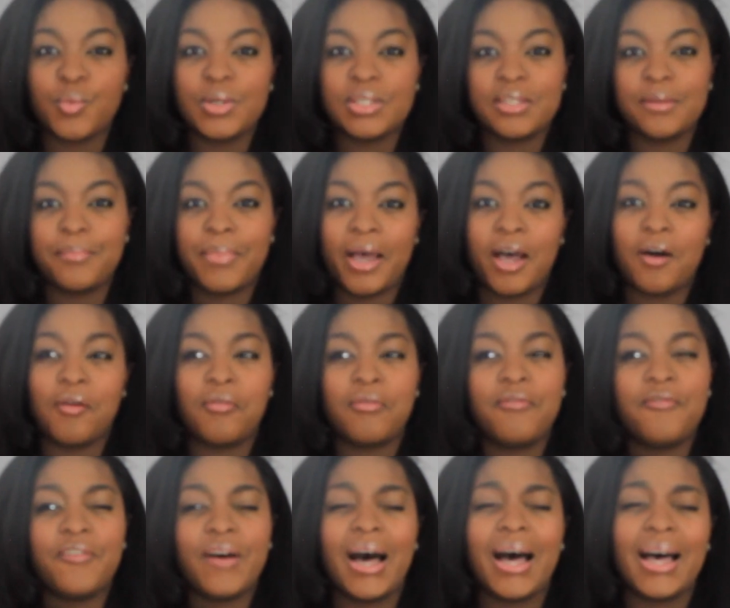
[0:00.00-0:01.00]
was about
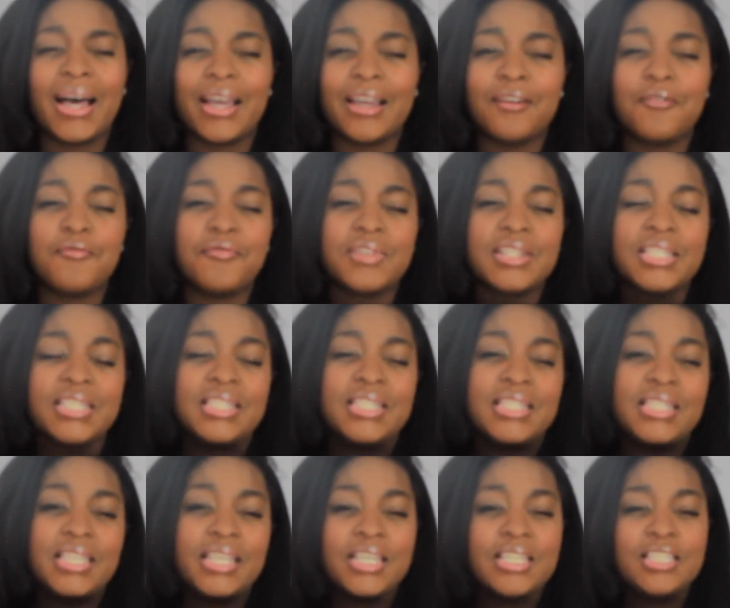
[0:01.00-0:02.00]
five to
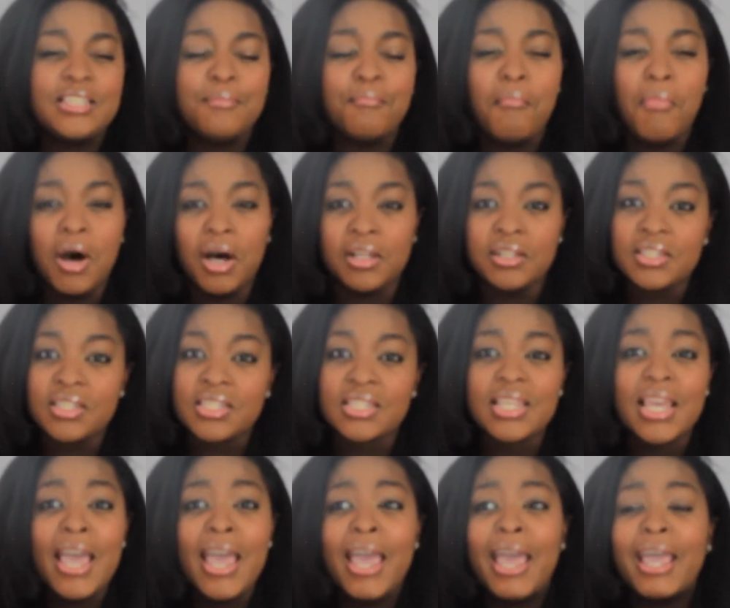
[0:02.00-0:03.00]
six
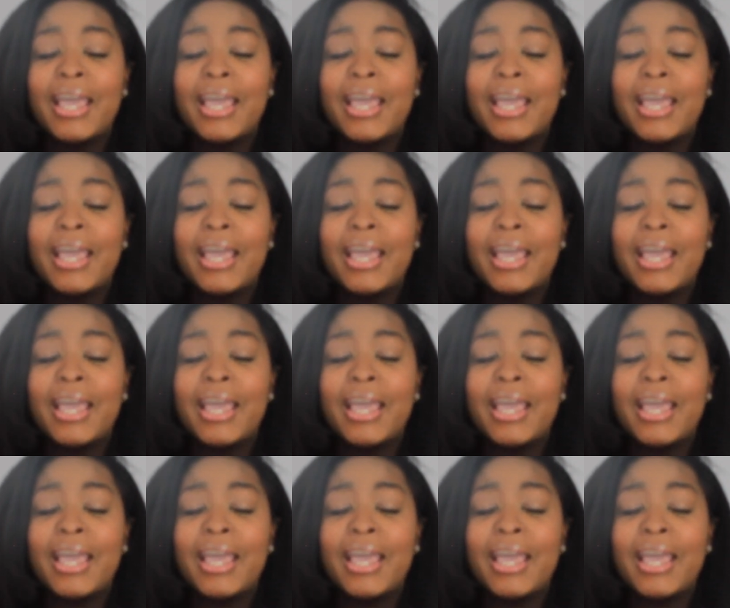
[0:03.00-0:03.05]
months